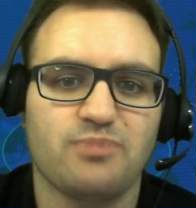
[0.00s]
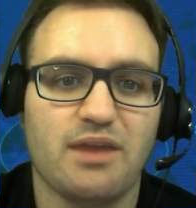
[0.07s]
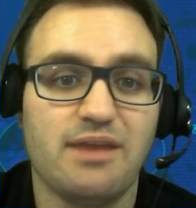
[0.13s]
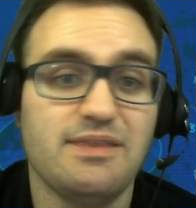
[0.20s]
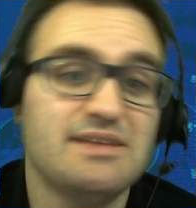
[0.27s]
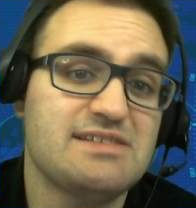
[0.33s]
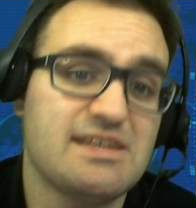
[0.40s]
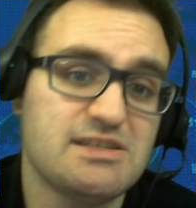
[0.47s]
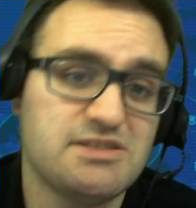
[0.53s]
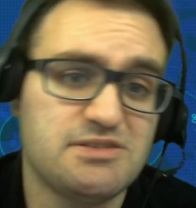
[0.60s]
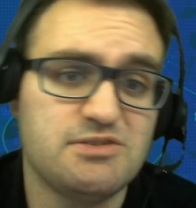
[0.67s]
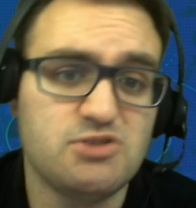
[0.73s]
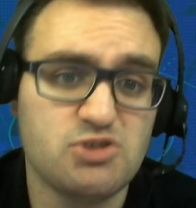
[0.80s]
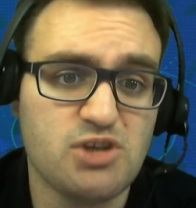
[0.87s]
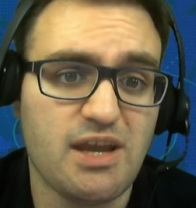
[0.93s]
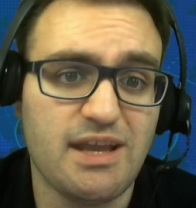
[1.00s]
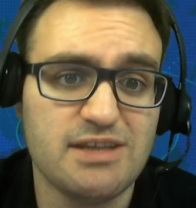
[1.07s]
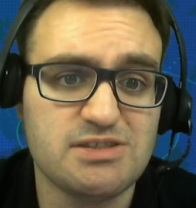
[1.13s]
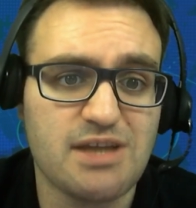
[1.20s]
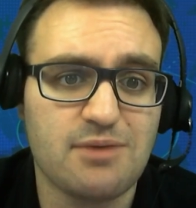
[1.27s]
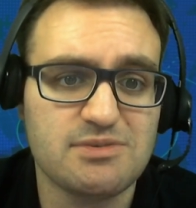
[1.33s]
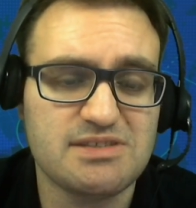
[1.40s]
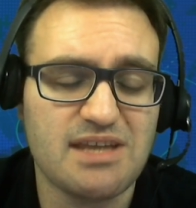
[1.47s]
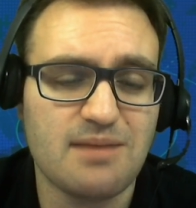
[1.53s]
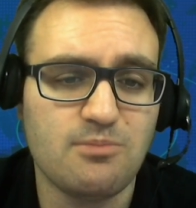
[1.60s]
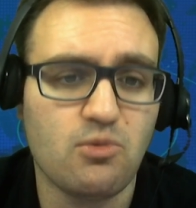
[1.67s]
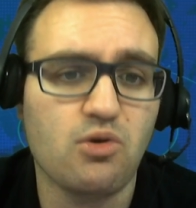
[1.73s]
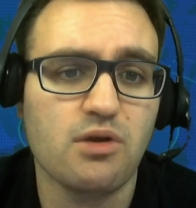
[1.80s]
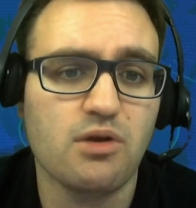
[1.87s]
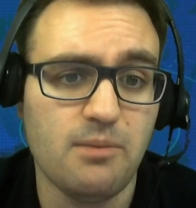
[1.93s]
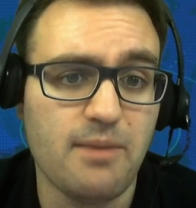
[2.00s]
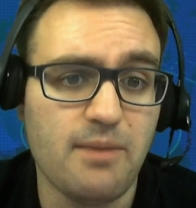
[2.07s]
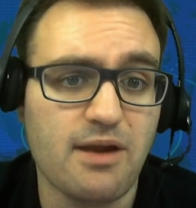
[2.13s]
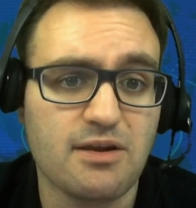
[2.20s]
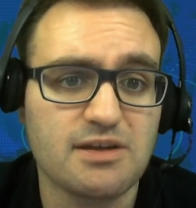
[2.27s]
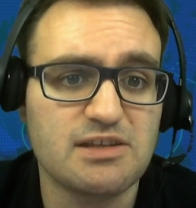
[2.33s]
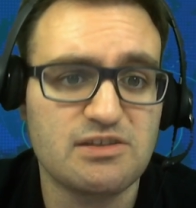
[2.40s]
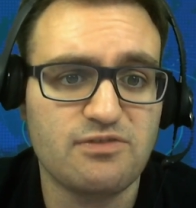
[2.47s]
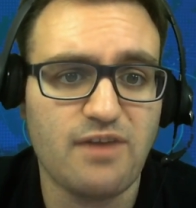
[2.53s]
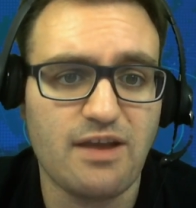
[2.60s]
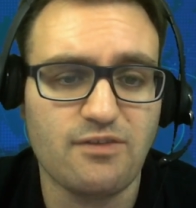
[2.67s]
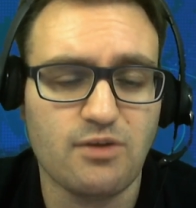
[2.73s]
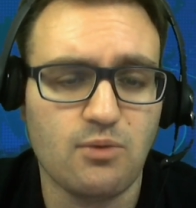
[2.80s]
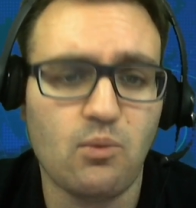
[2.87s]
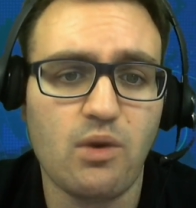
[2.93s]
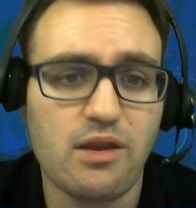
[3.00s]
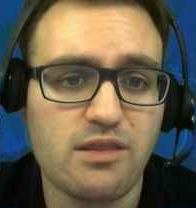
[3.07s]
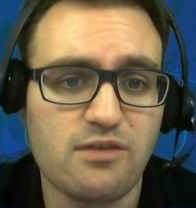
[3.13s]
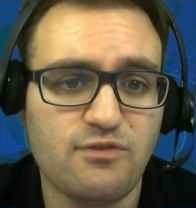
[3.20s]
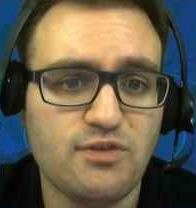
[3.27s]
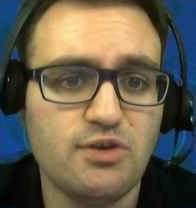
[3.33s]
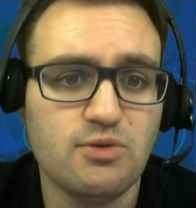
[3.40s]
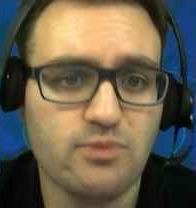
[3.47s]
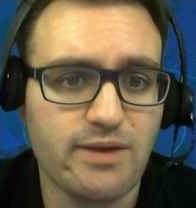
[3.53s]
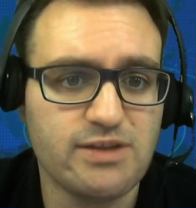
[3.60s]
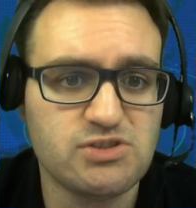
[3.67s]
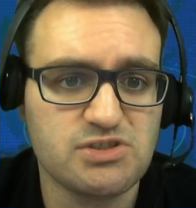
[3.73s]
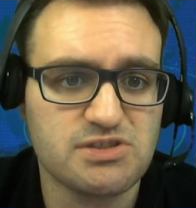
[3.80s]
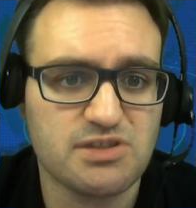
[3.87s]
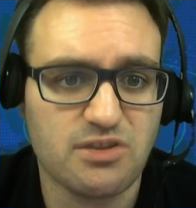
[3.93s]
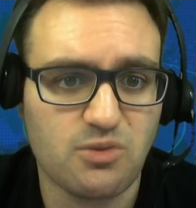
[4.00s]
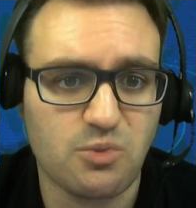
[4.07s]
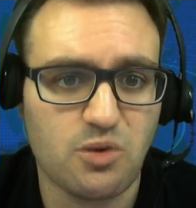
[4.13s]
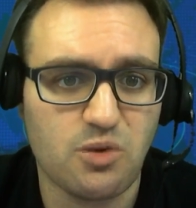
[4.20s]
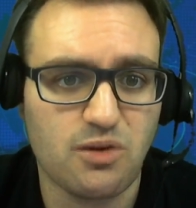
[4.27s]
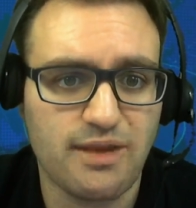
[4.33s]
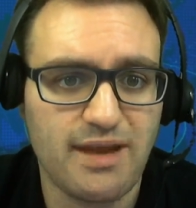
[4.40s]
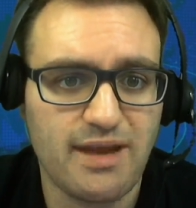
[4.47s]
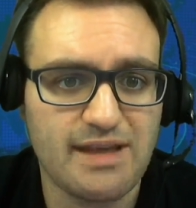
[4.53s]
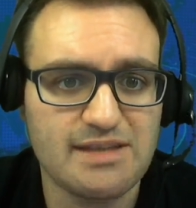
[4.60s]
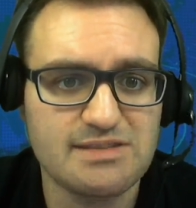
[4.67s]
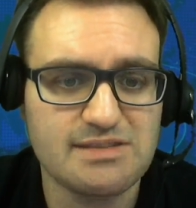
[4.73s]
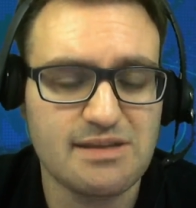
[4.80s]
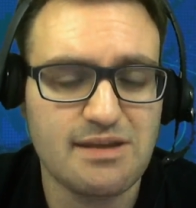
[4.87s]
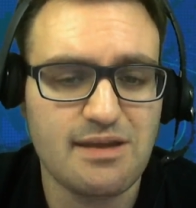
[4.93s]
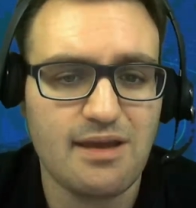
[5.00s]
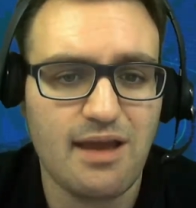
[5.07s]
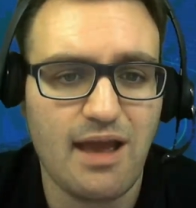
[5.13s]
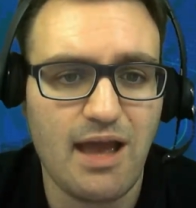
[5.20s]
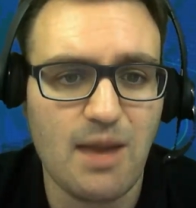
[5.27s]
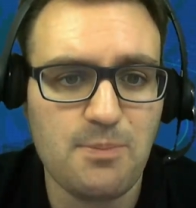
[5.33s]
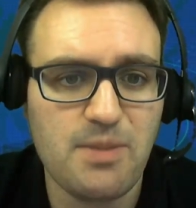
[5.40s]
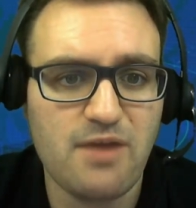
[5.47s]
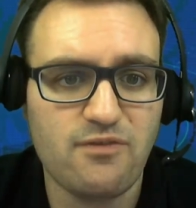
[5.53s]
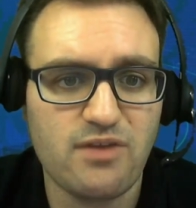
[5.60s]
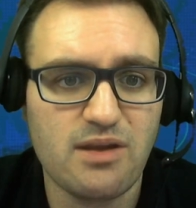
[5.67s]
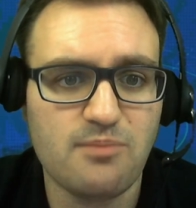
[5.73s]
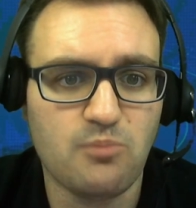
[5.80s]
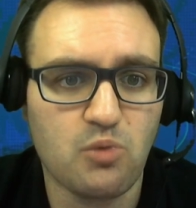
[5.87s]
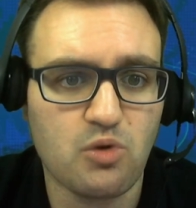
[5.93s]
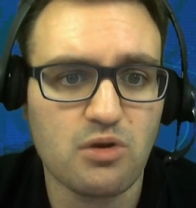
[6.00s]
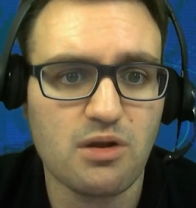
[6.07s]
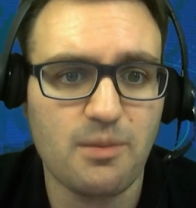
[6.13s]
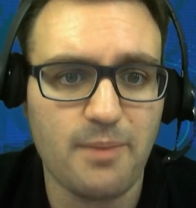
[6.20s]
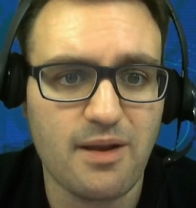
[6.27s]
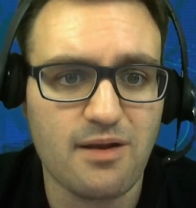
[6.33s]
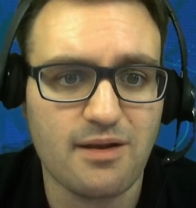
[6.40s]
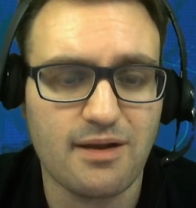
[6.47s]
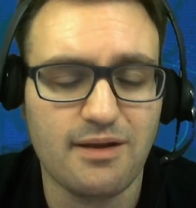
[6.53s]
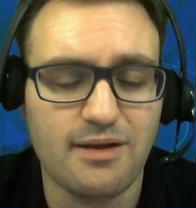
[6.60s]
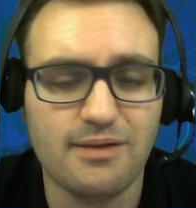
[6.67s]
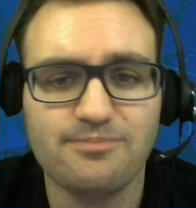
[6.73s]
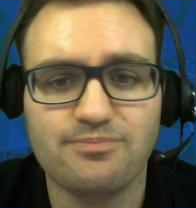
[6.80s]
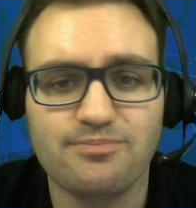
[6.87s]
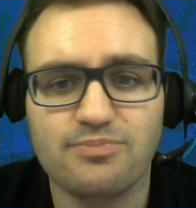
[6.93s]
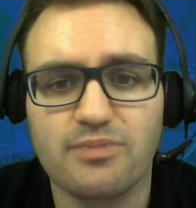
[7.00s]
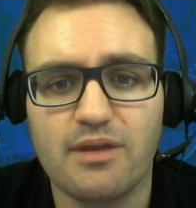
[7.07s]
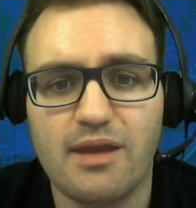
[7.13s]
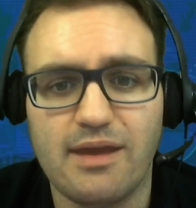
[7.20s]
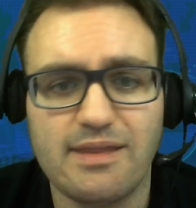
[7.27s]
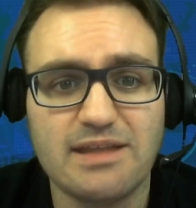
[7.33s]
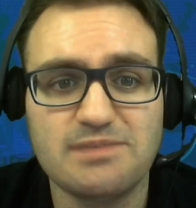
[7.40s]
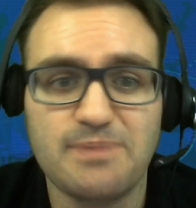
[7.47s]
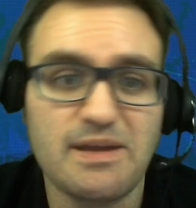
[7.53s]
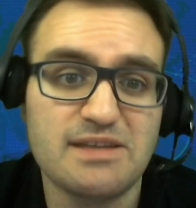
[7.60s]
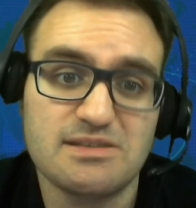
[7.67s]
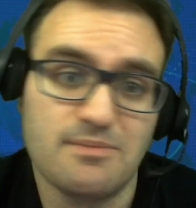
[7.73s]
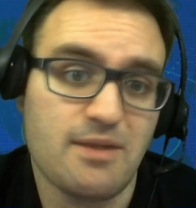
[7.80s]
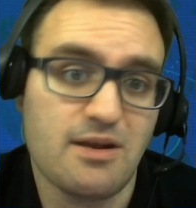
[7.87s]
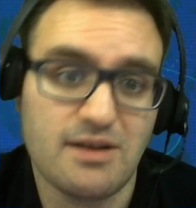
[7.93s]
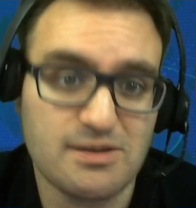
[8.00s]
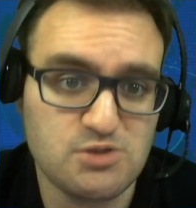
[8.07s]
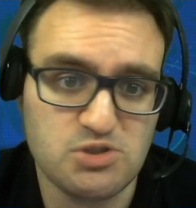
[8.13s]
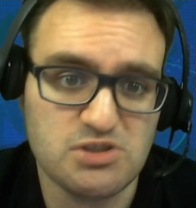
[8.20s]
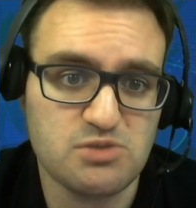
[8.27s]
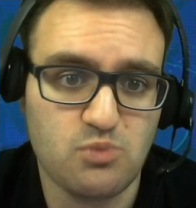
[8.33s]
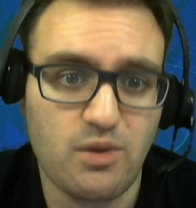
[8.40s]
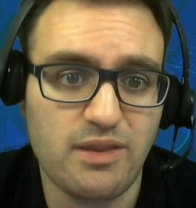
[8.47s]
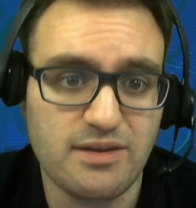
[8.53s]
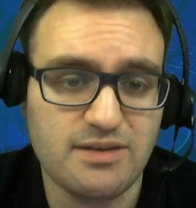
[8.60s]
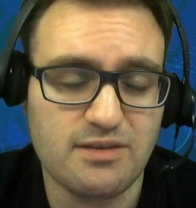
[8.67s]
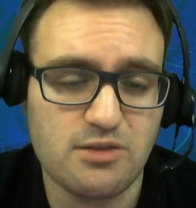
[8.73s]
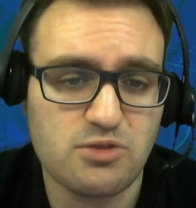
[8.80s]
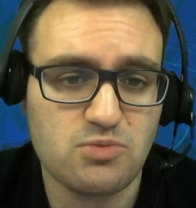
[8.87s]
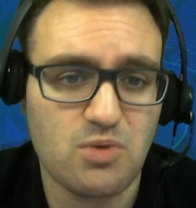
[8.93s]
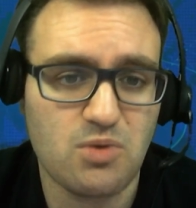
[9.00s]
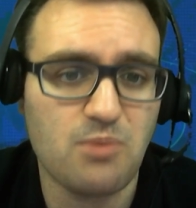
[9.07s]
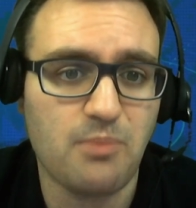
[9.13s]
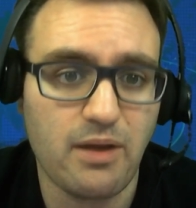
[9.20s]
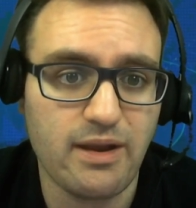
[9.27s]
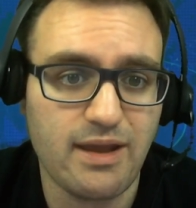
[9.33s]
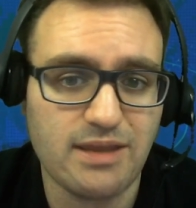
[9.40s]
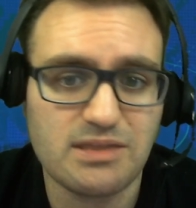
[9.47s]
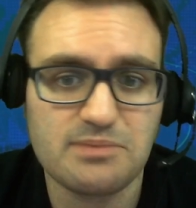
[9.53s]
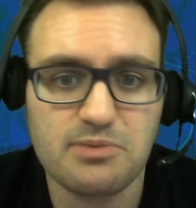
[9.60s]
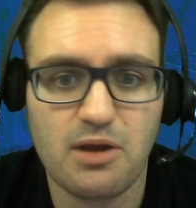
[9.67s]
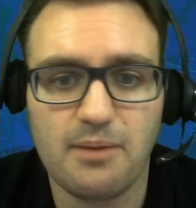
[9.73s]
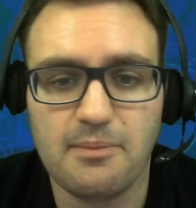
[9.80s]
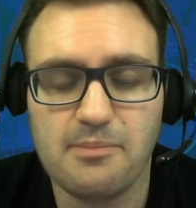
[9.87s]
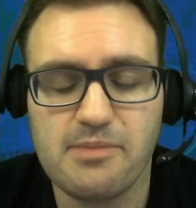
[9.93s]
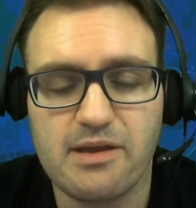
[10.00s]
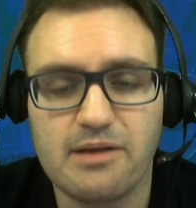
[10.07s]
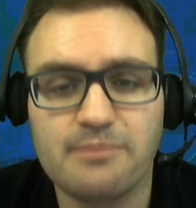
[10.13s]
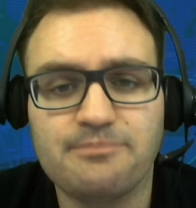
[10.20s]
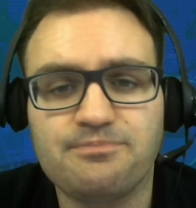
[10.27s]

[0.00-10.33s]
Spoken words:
And this has changed, I would say, more in America's favor. One of the few regions of the world that has pivoted more America. And that's because America is just willing to throw money at the problem there.